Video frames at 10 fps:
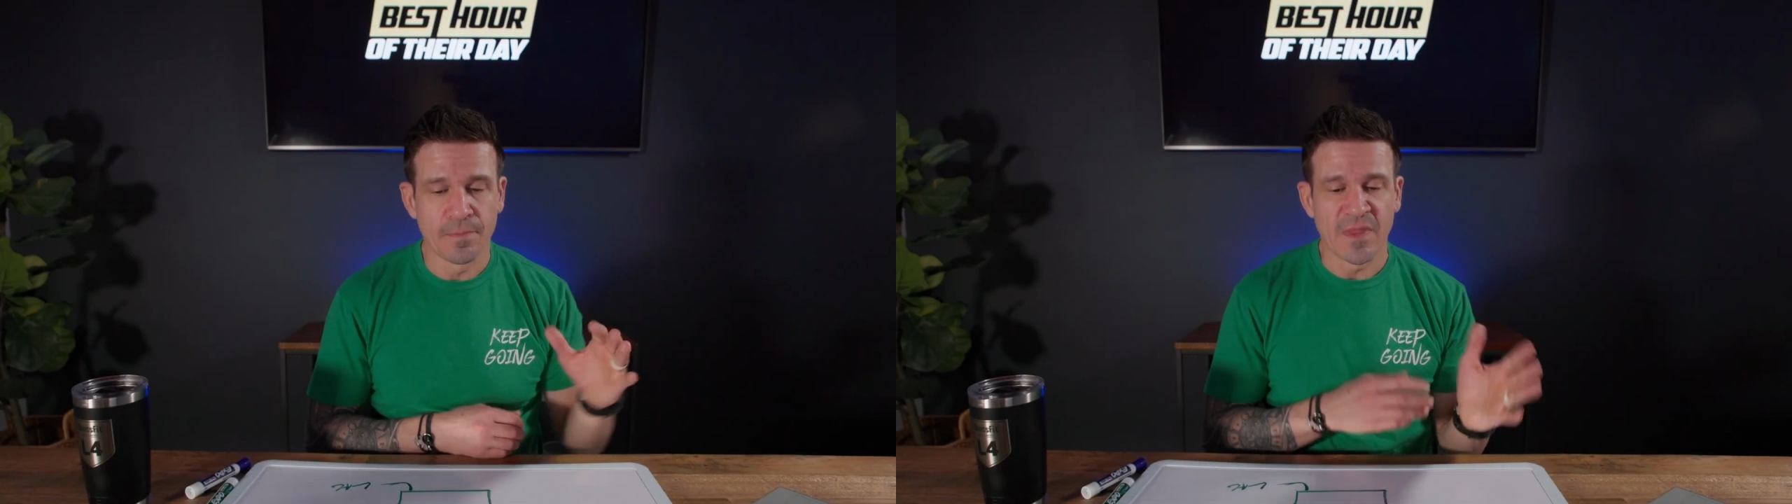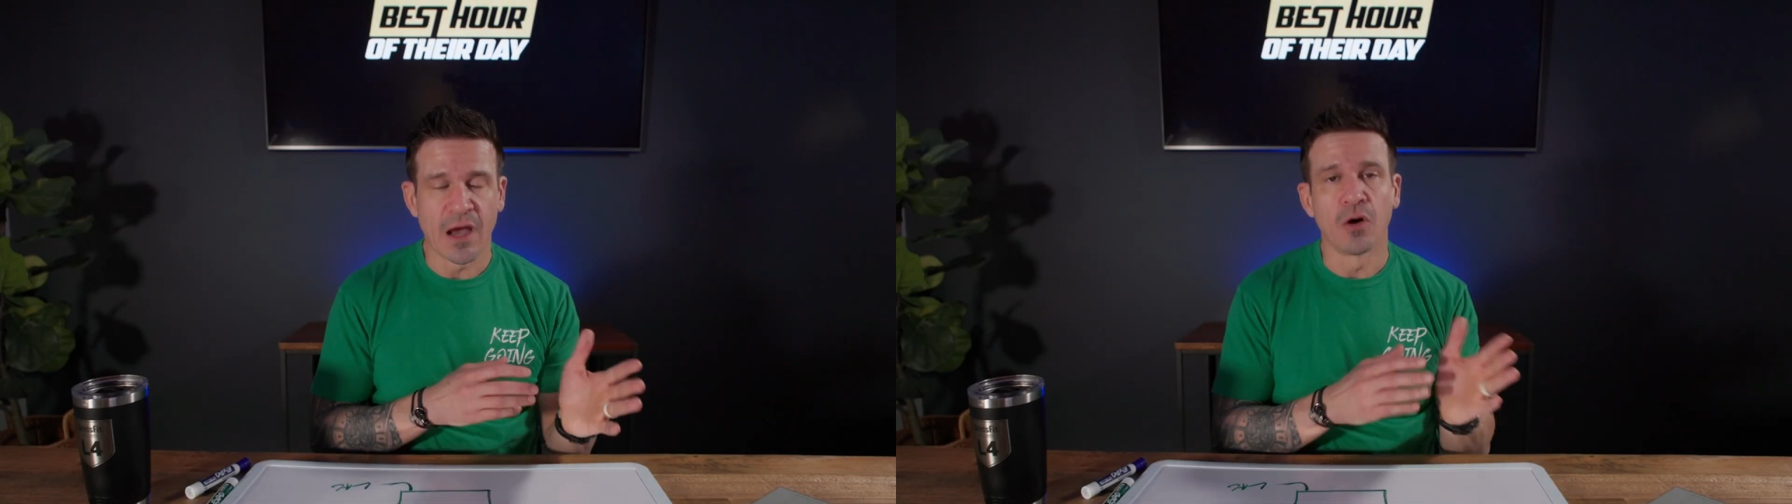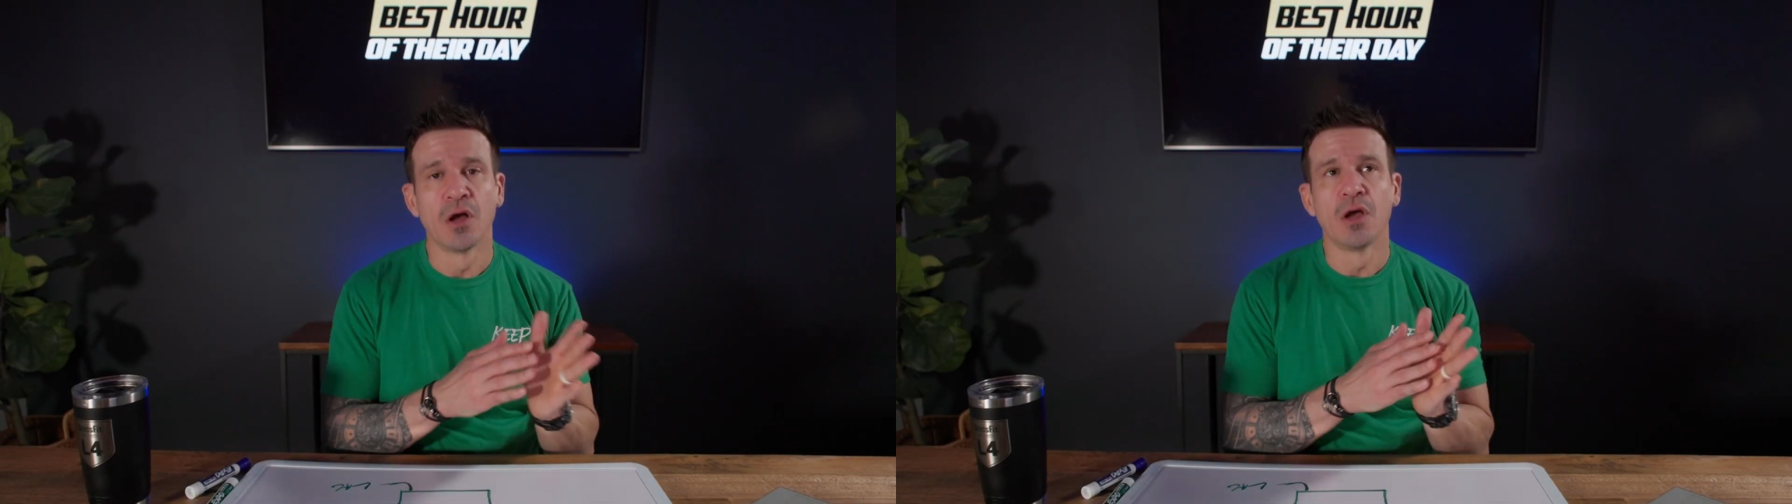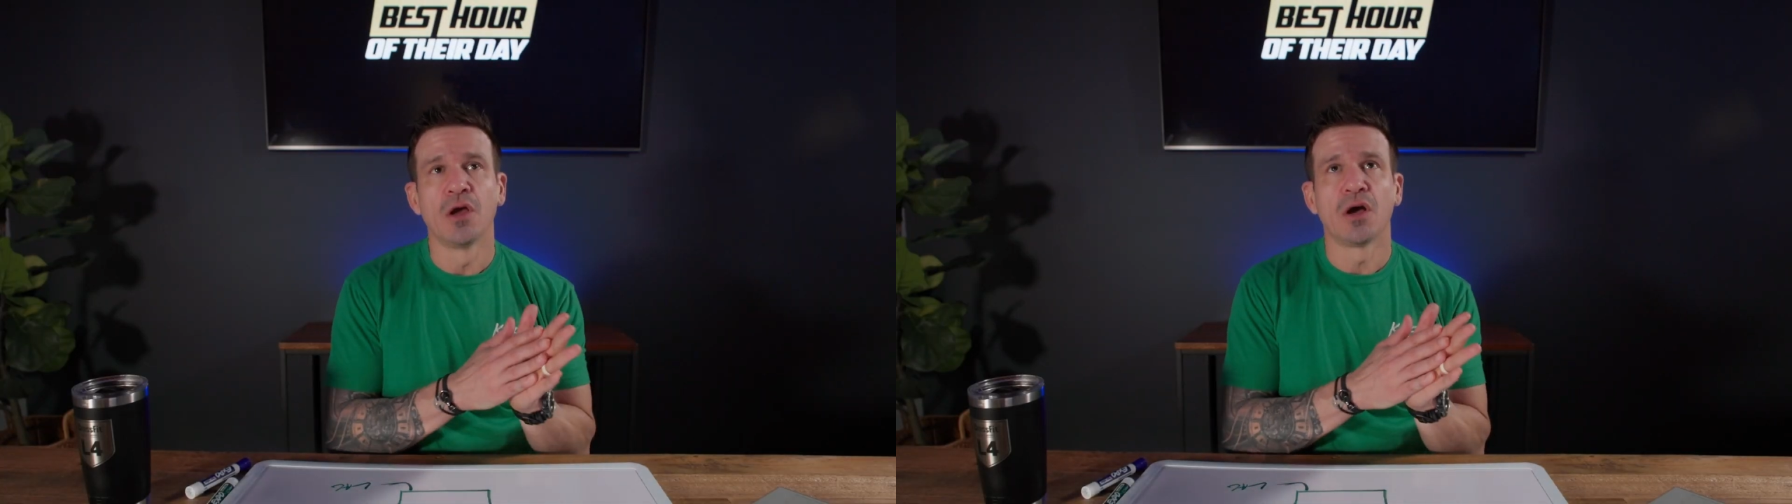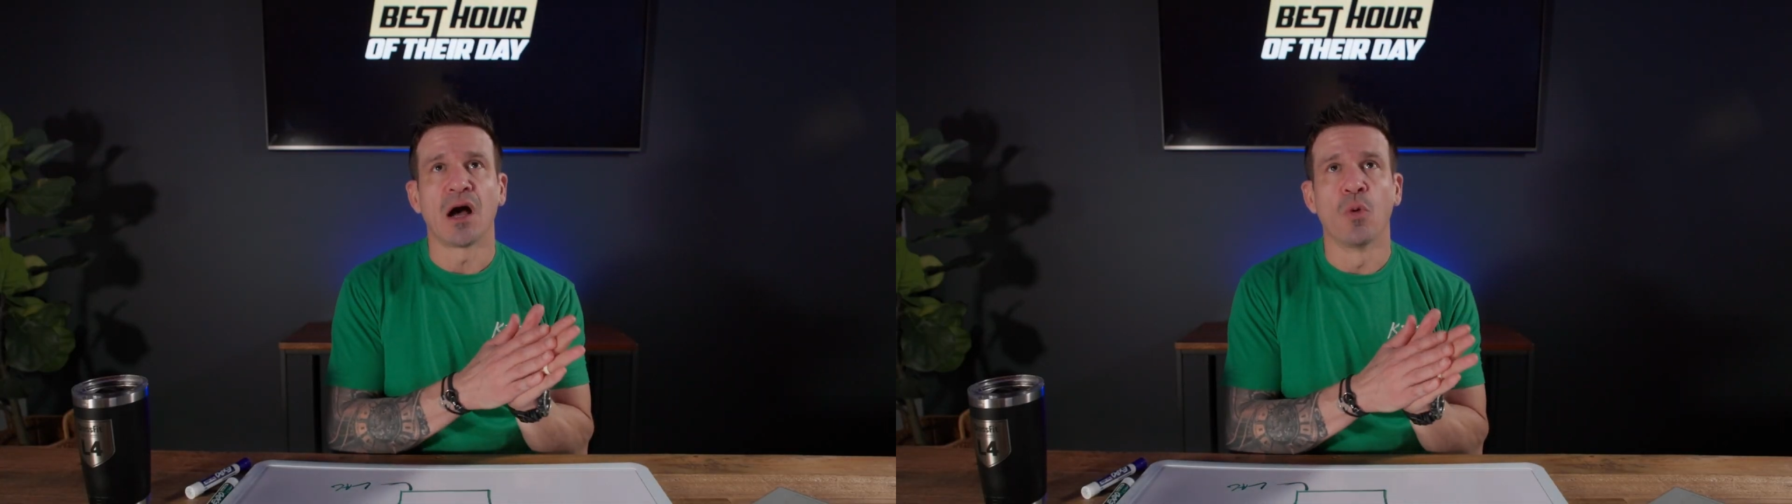Now,
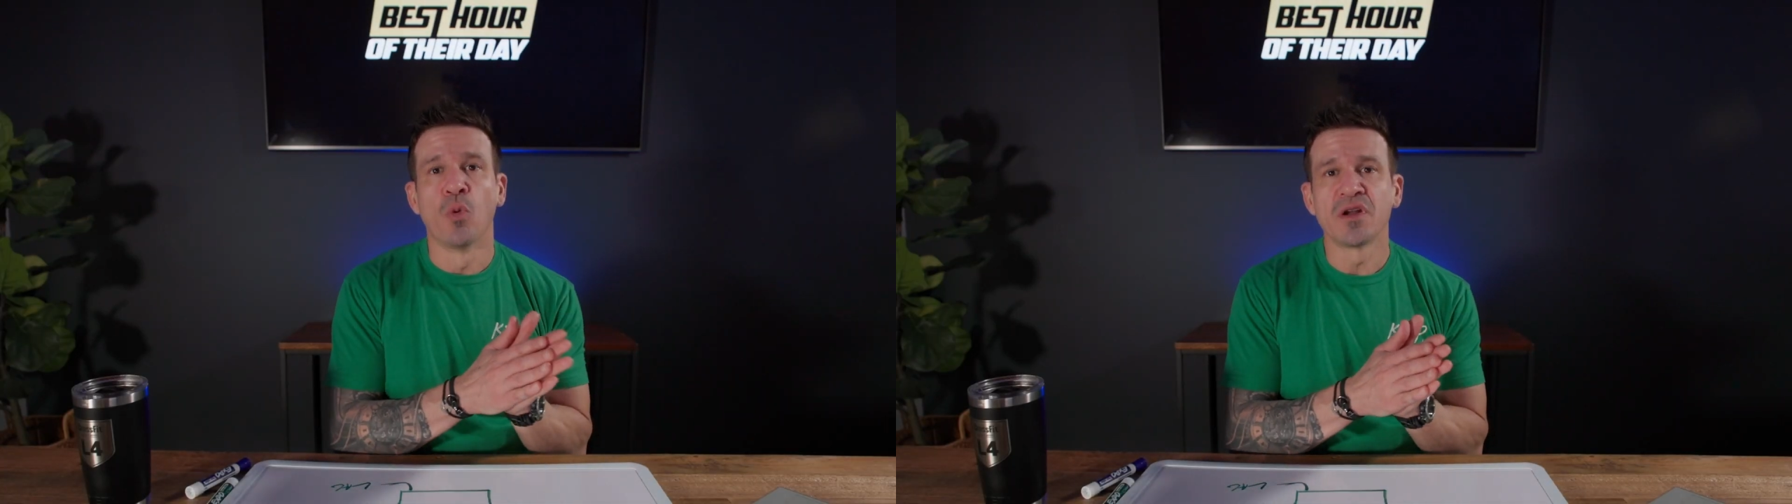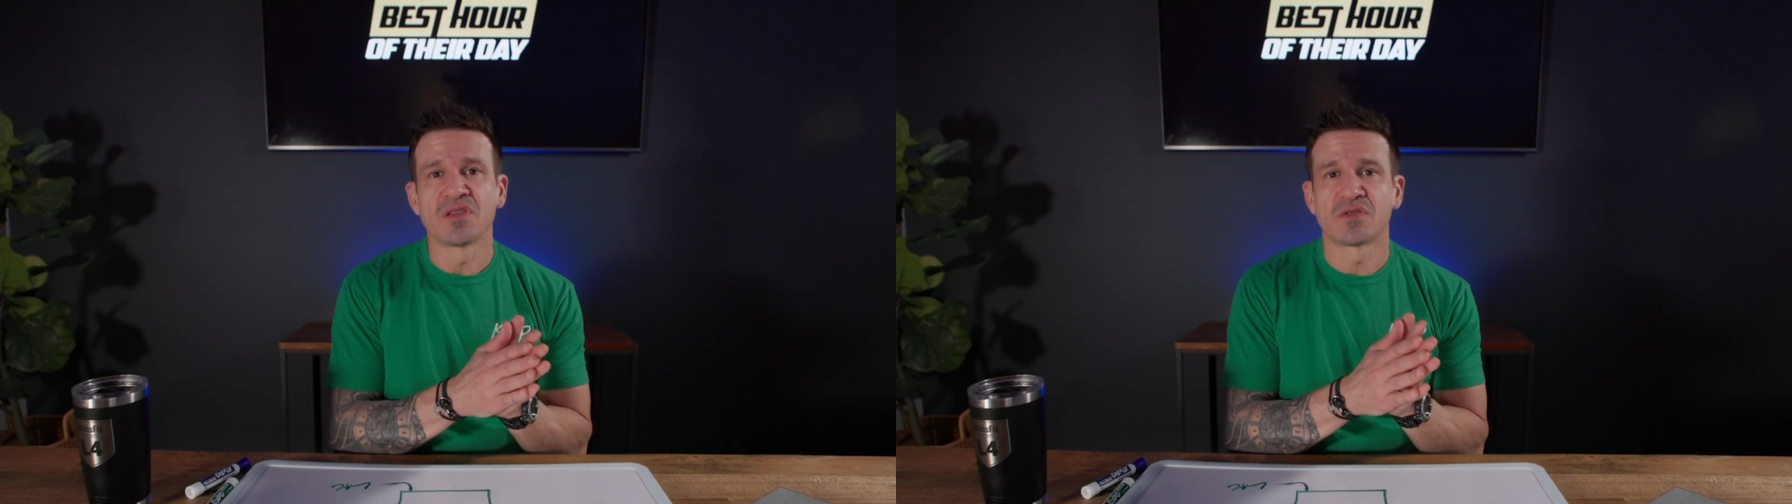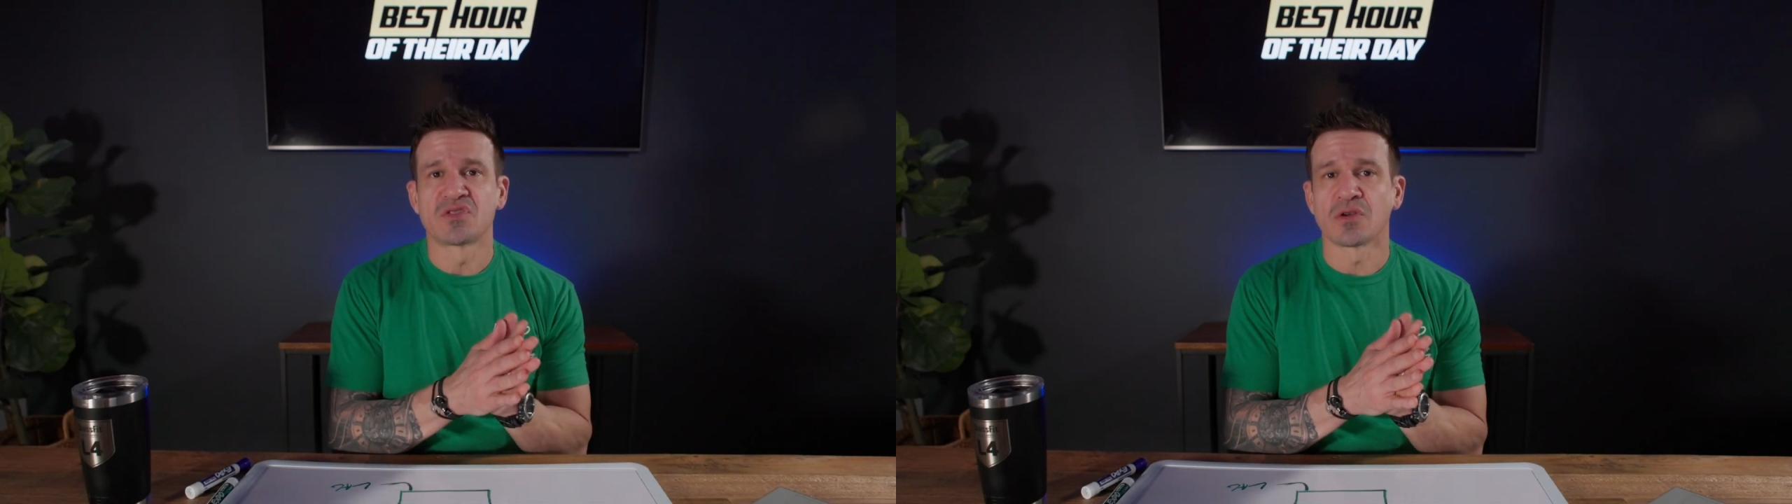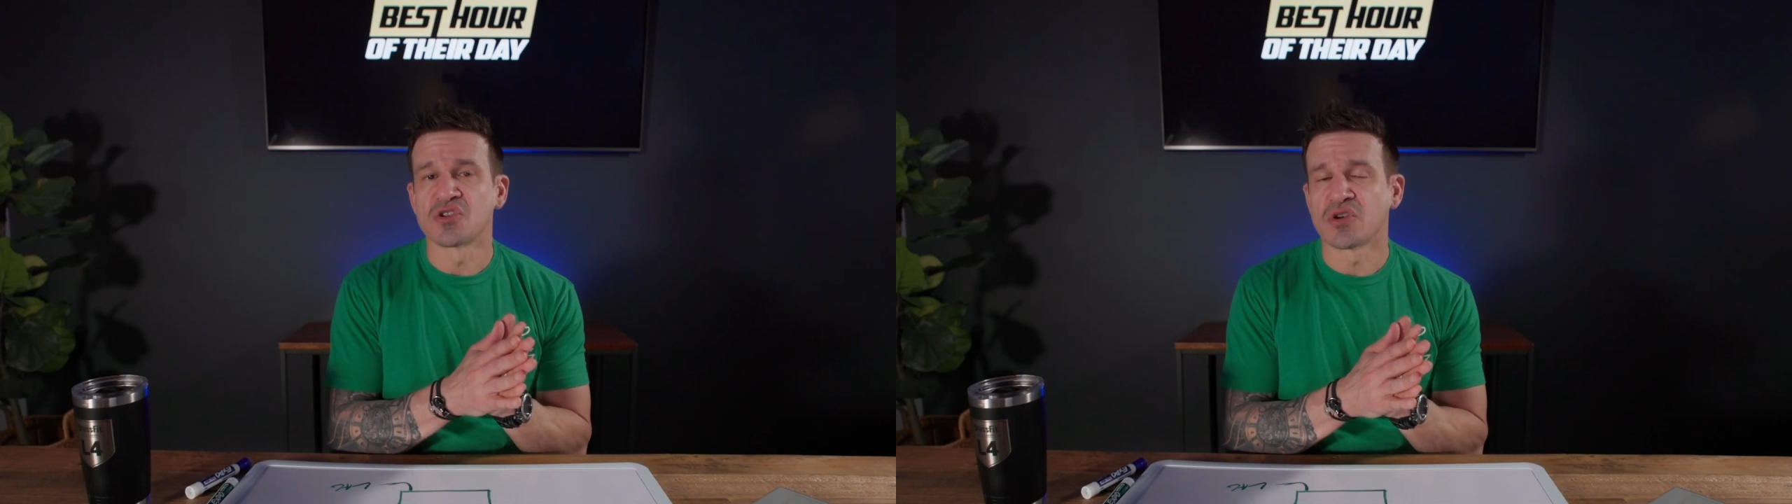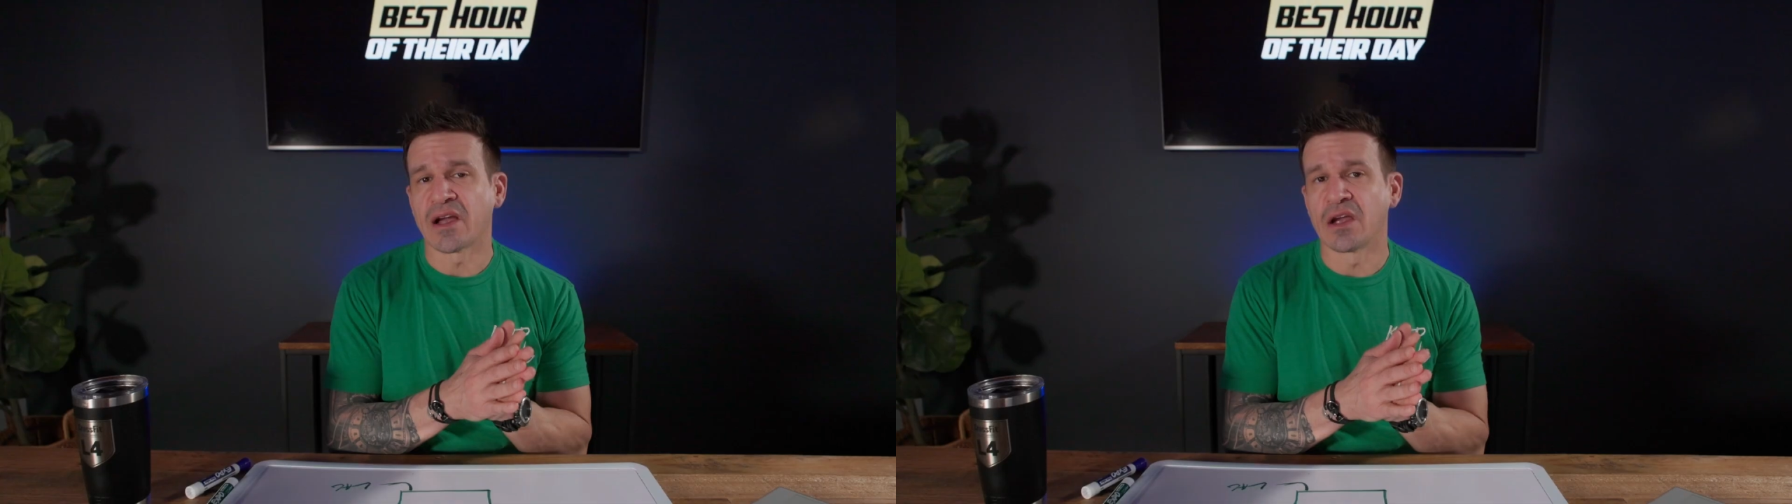I want to start
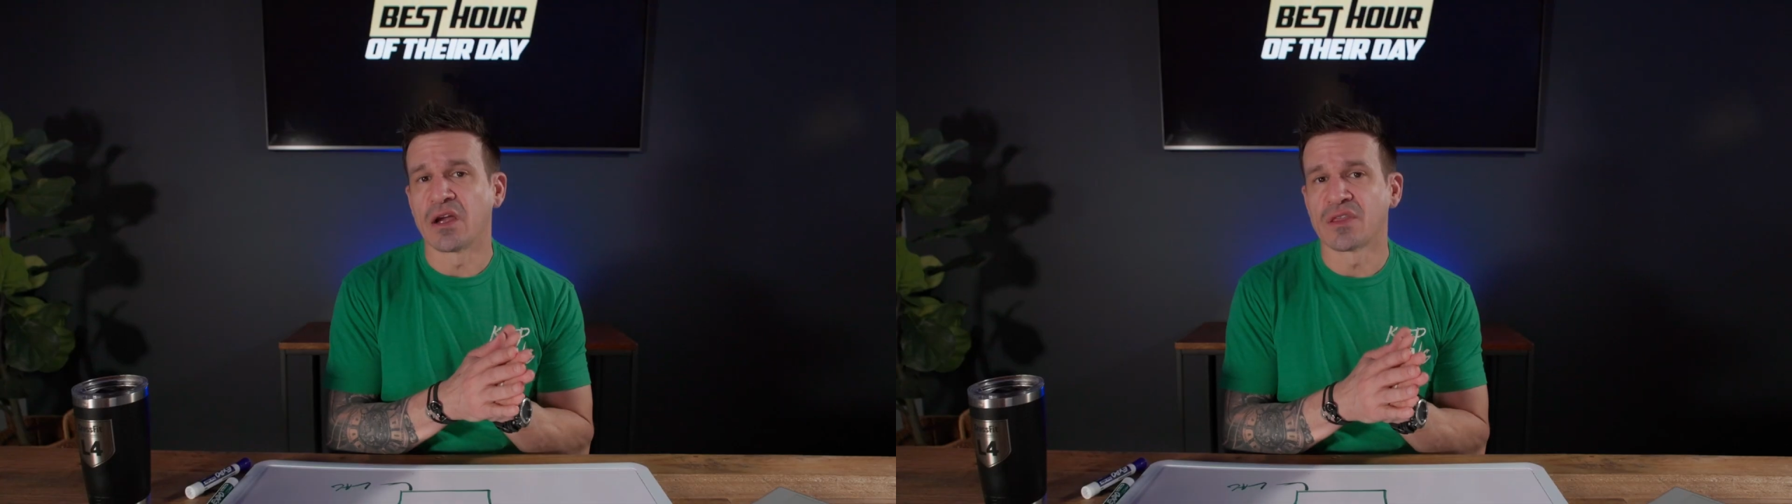tracking